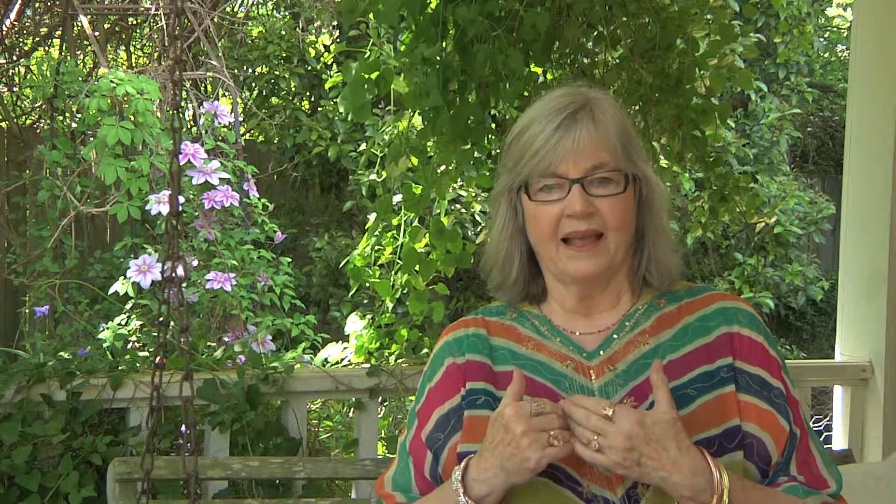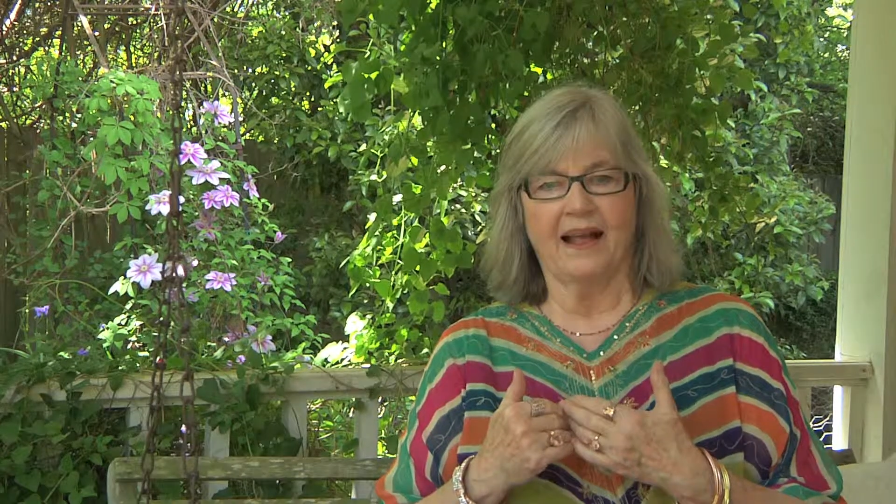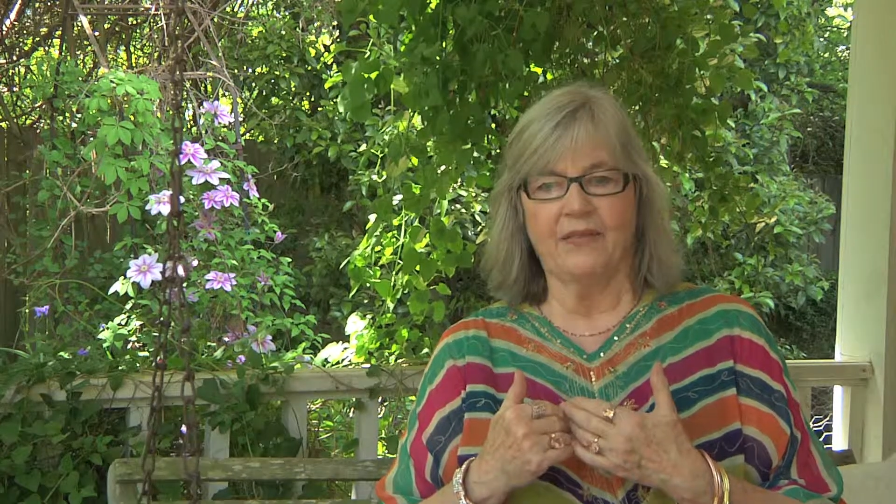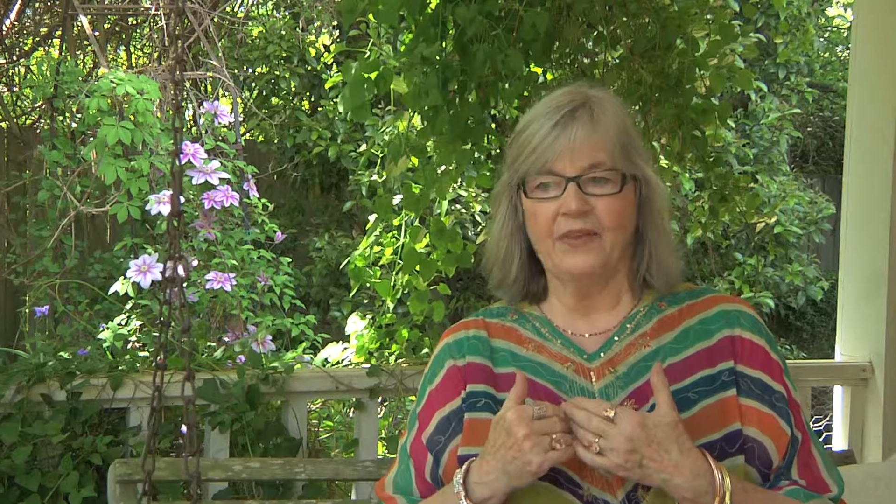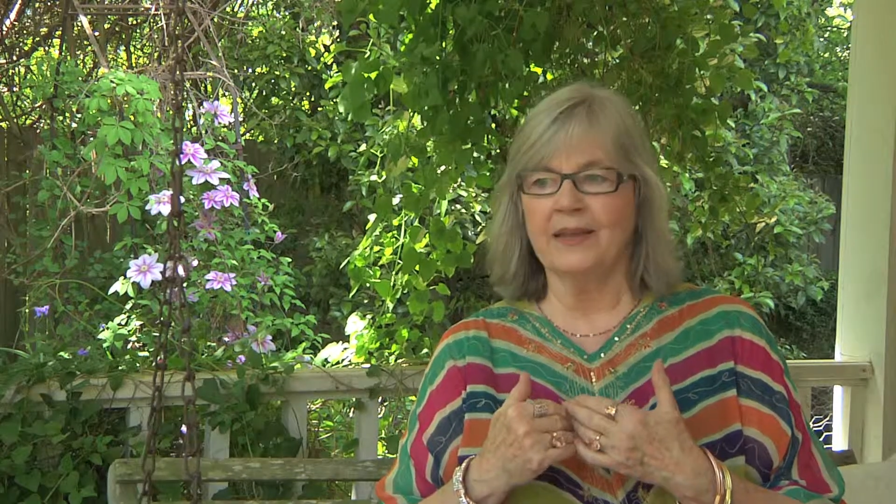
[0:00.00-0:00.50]

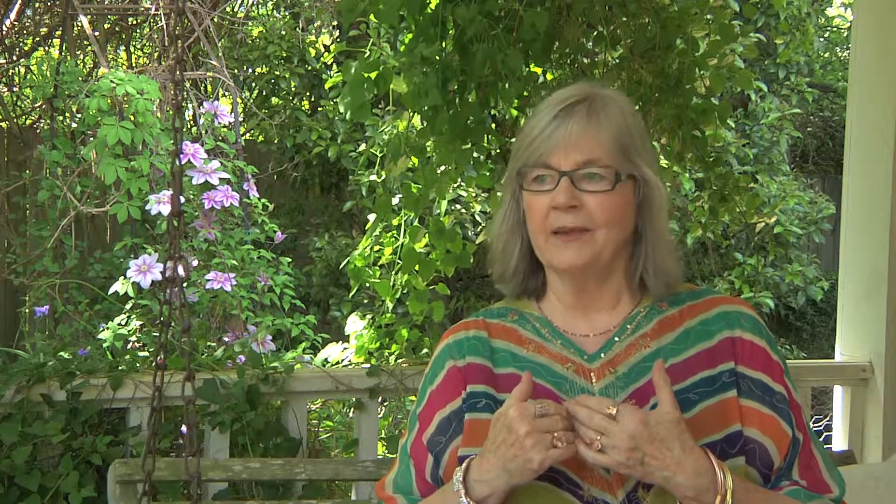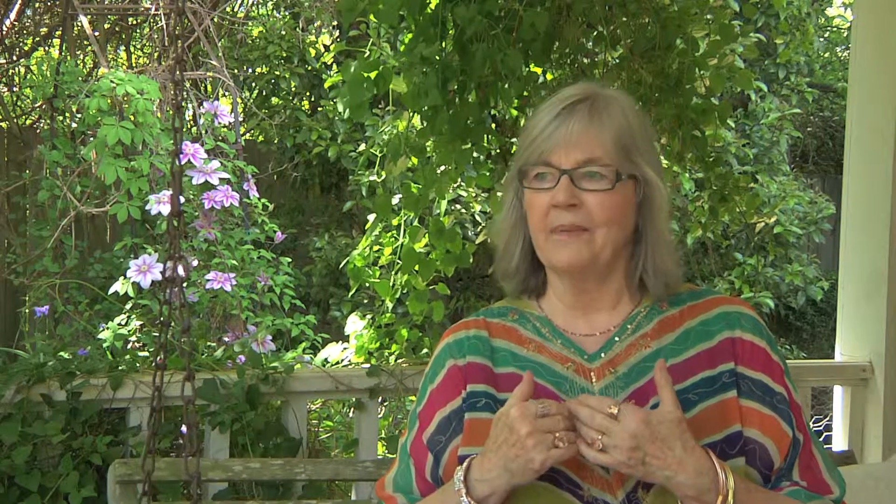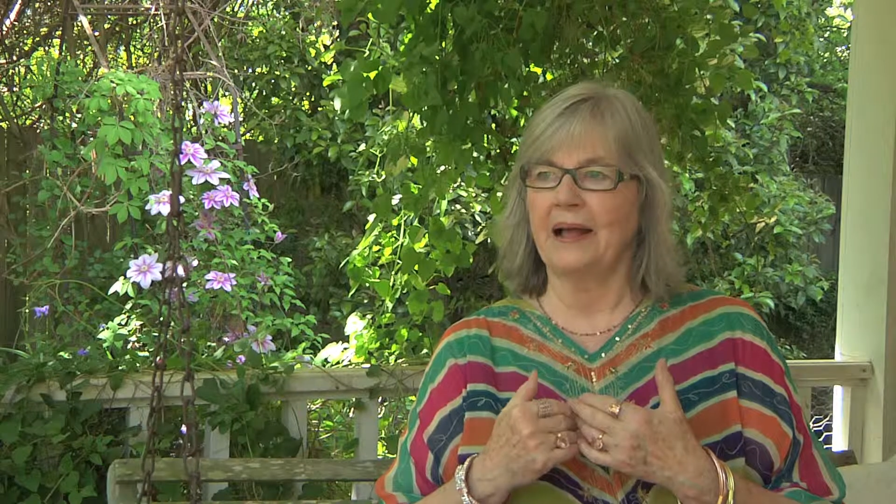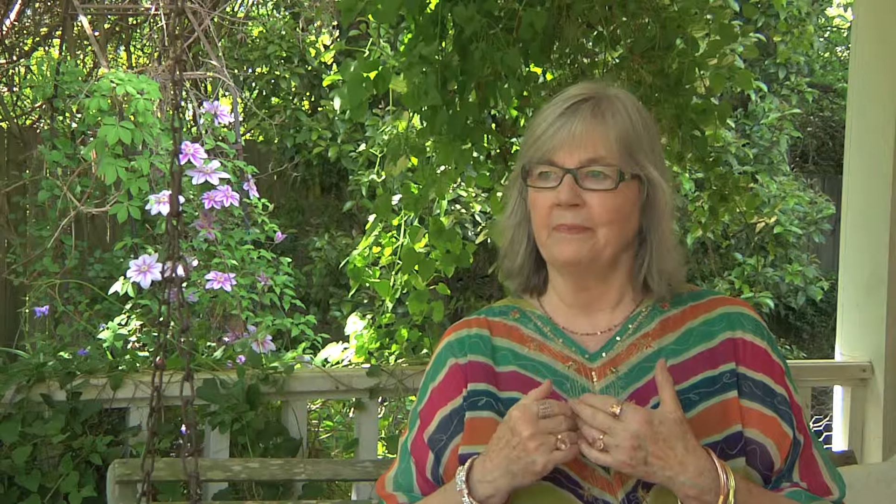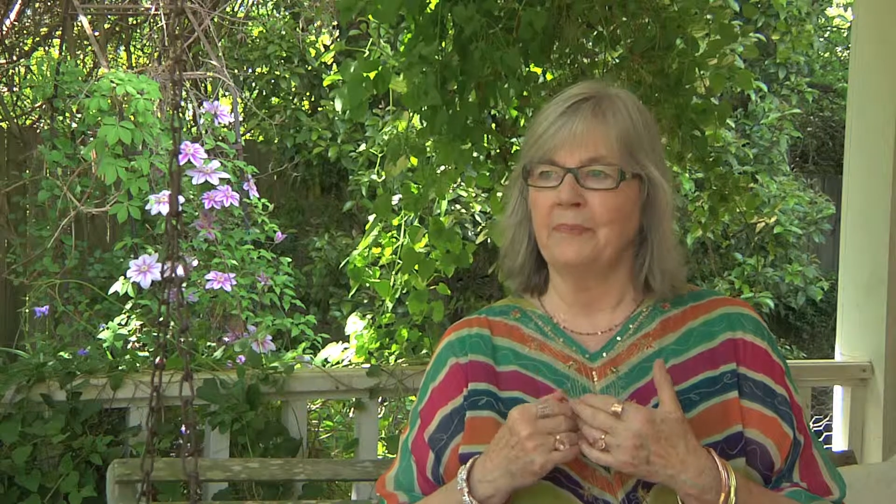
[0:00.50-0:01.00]
I'll think
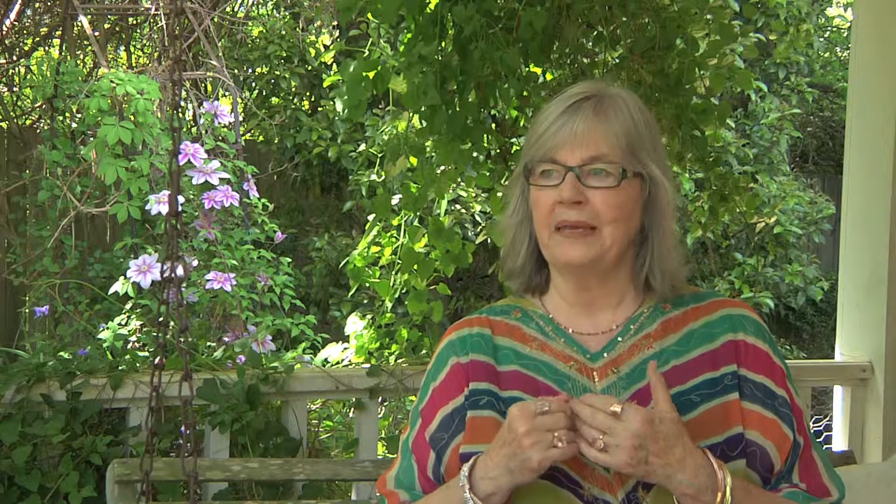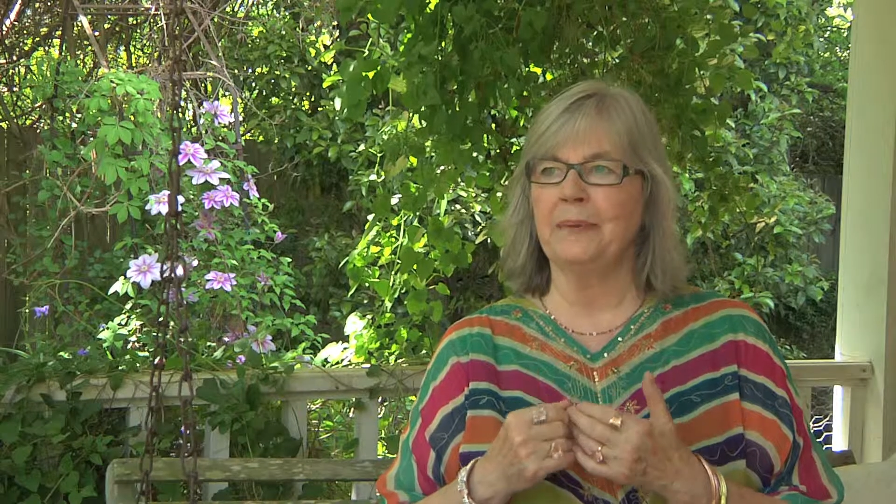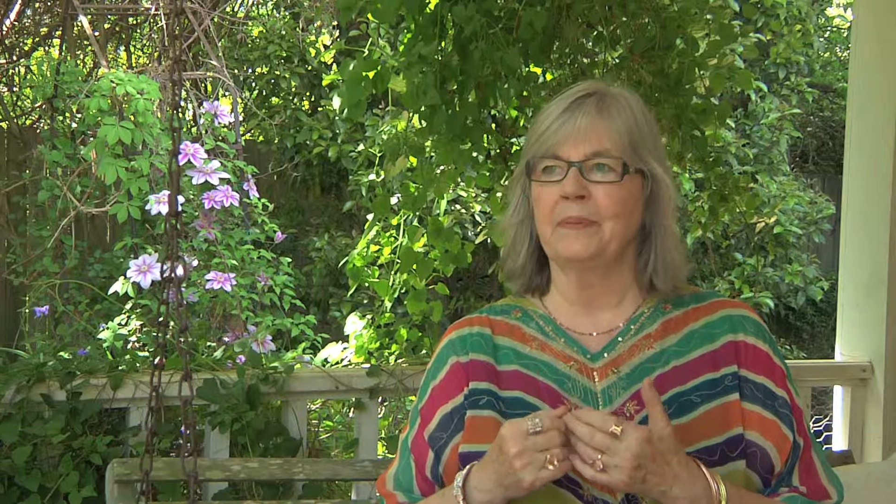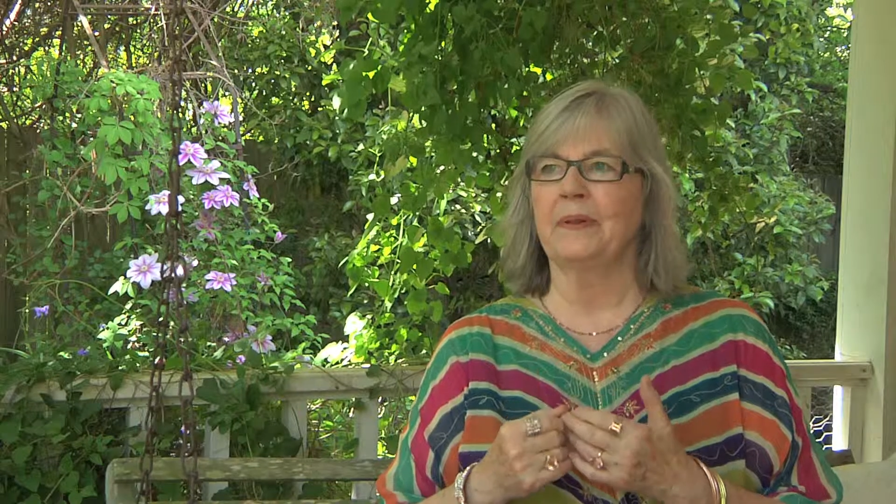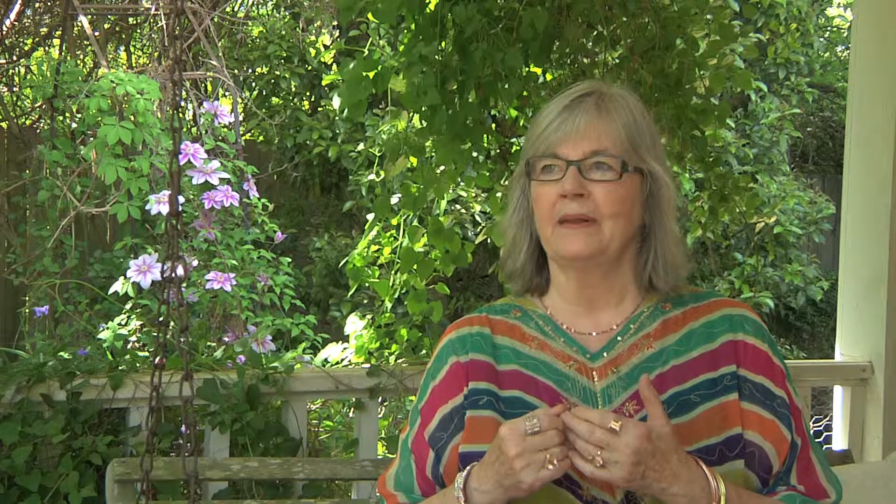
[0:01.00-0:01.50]
about
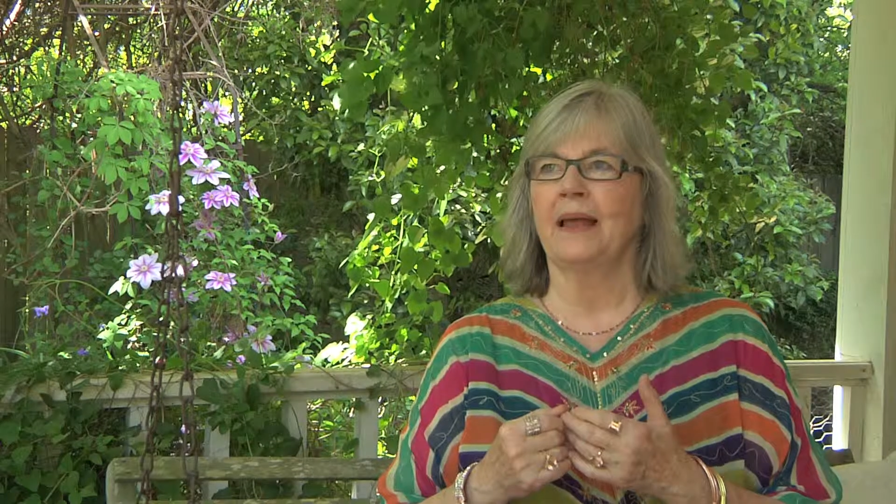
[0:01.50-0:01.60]
people